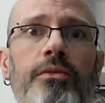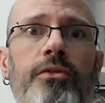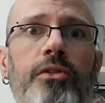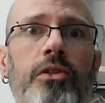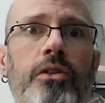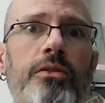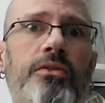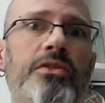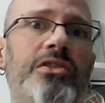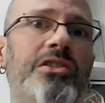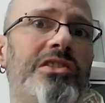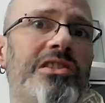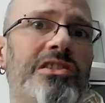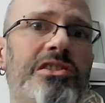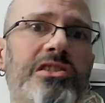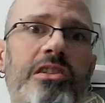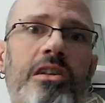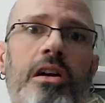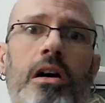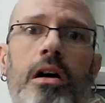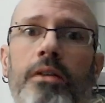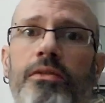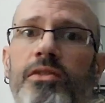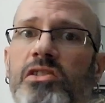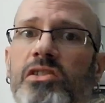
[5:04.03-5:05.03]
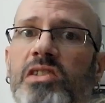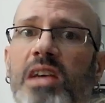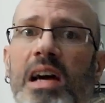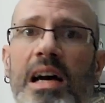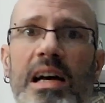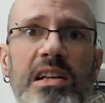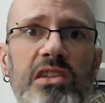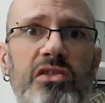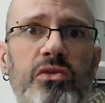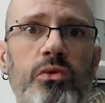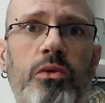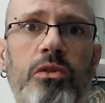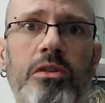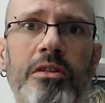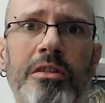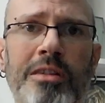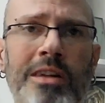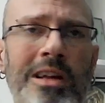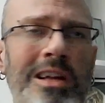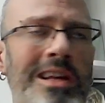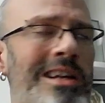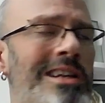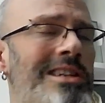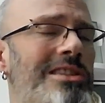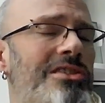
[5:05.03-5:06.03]
physician office has one.
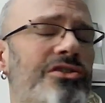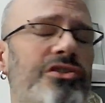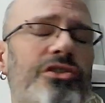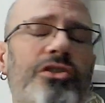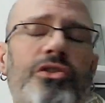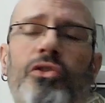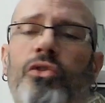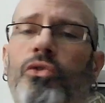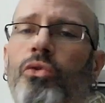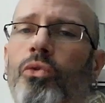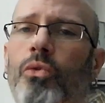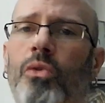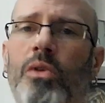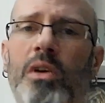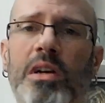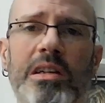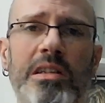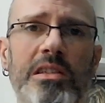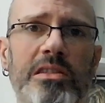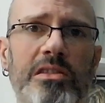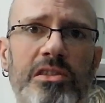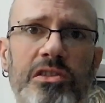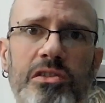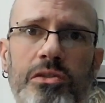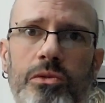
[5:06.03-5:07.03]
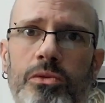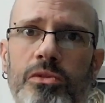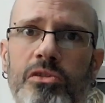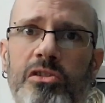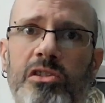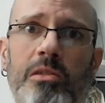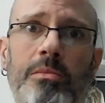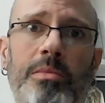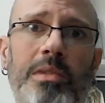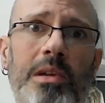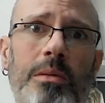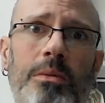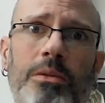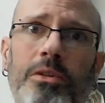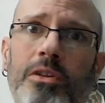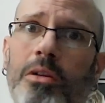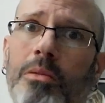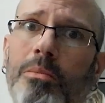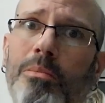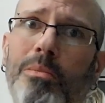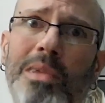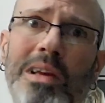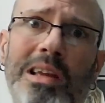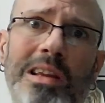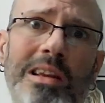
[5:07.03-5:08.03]
It's a great source to be able to
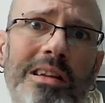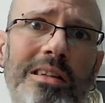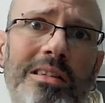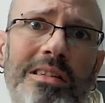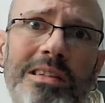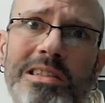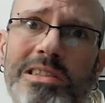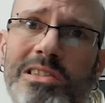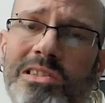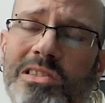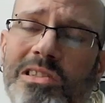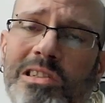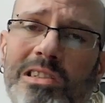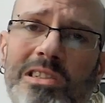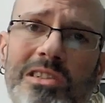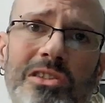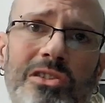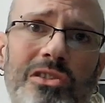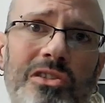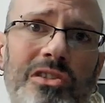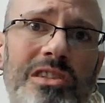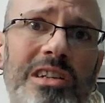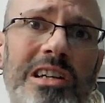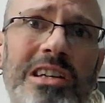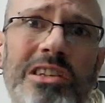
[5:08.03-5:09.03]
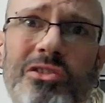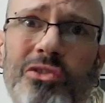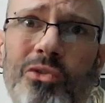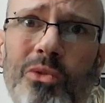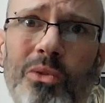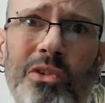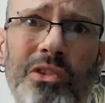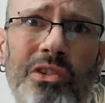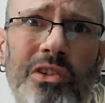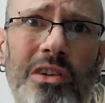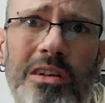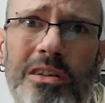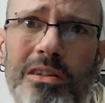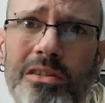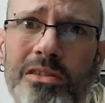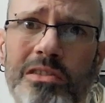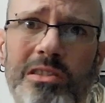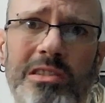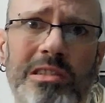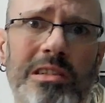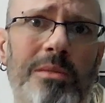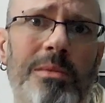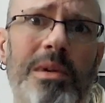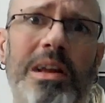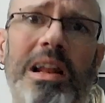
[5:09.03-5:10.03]
immediately see your test results. I
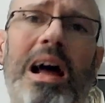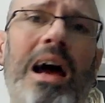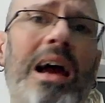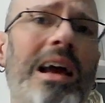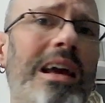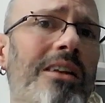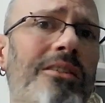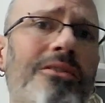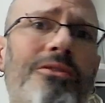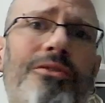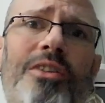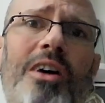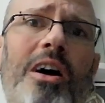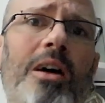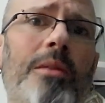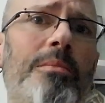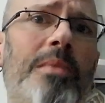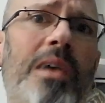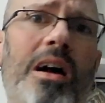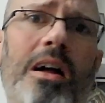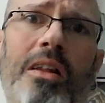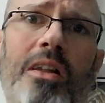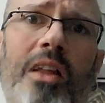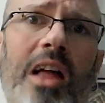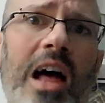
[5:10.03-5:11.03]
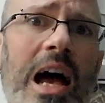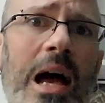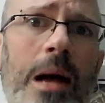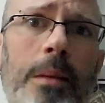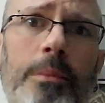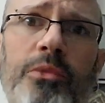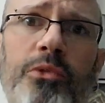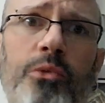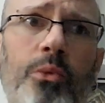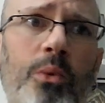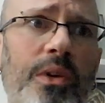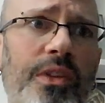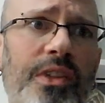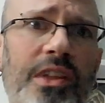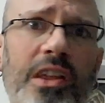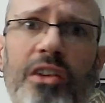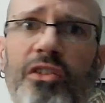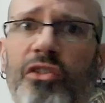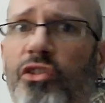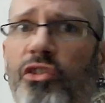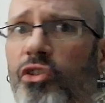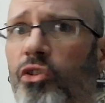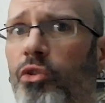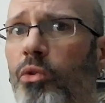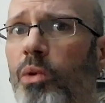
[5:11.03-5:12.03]
mean, I can find my labs within
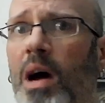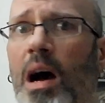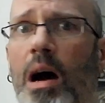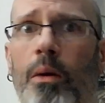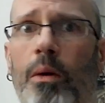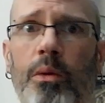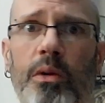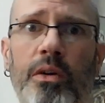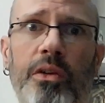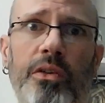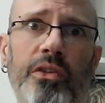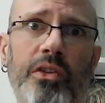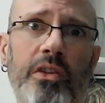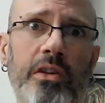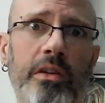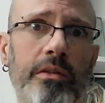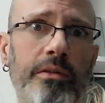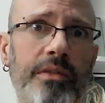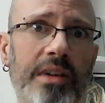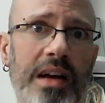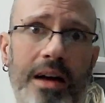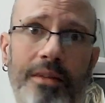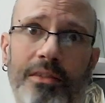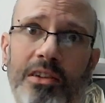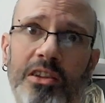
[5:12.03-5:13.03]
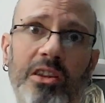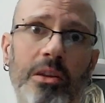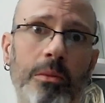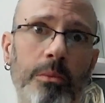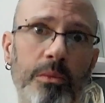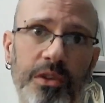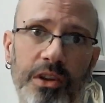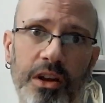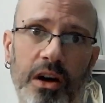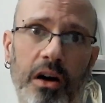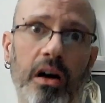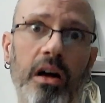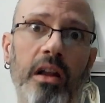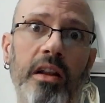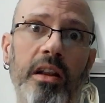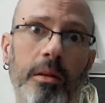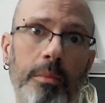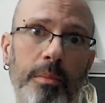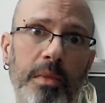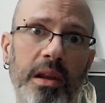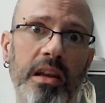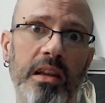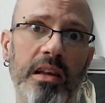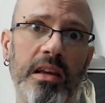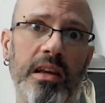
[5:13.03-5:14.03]
2 hours of having them done in many
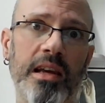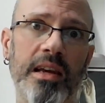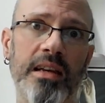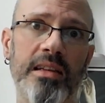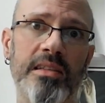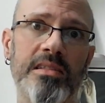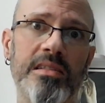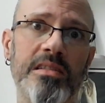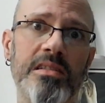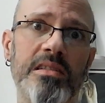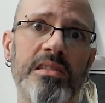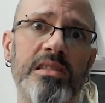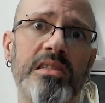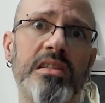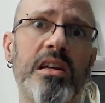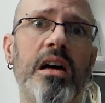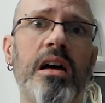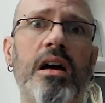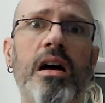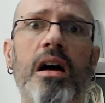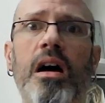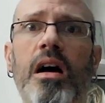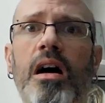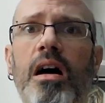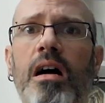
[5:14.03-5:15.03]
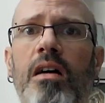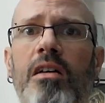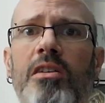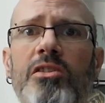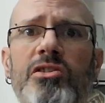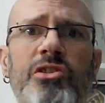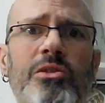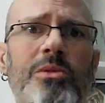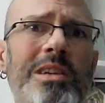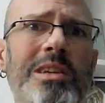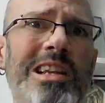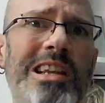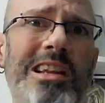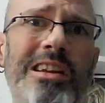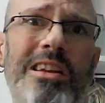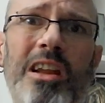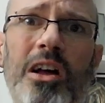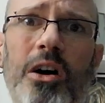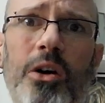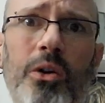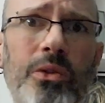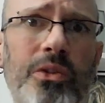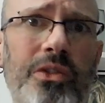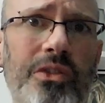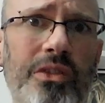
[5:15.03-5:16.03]
cases. Also, any
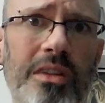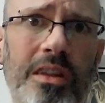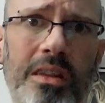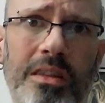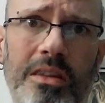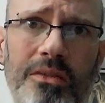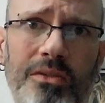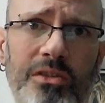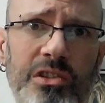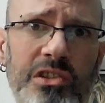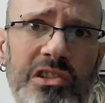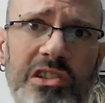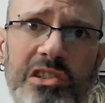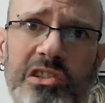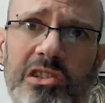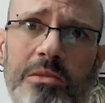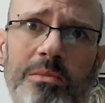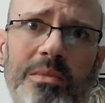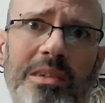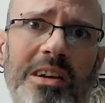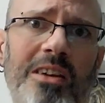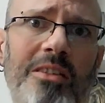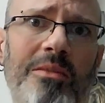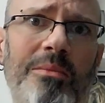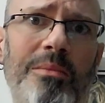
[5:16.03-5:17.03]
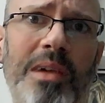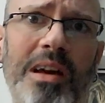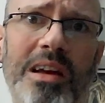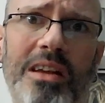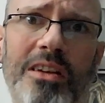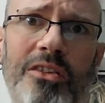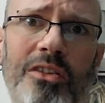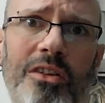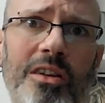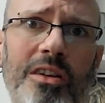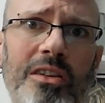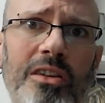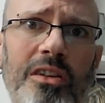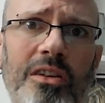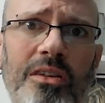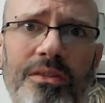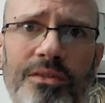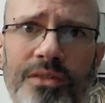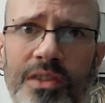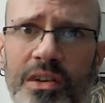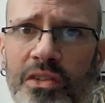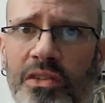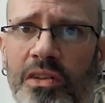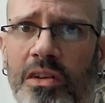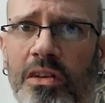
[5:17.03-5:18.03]
notes that the physician may have made during your
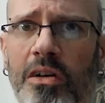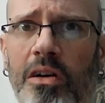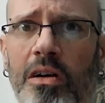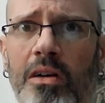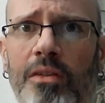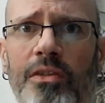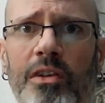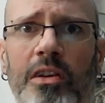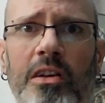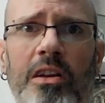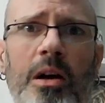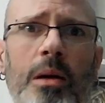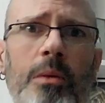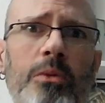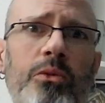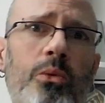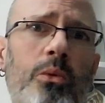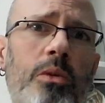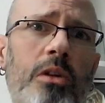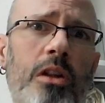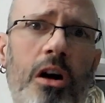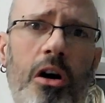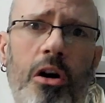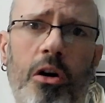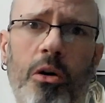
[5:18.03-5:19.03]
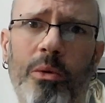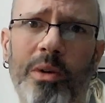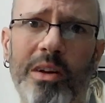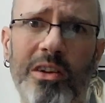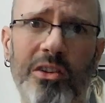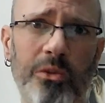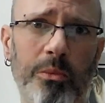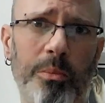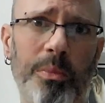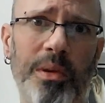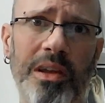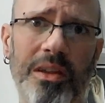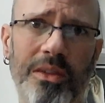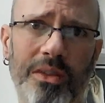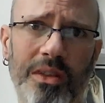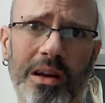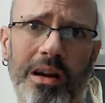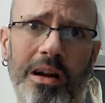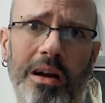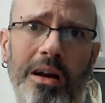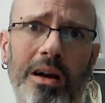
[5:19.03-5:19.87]
visit oftentimes will always be there.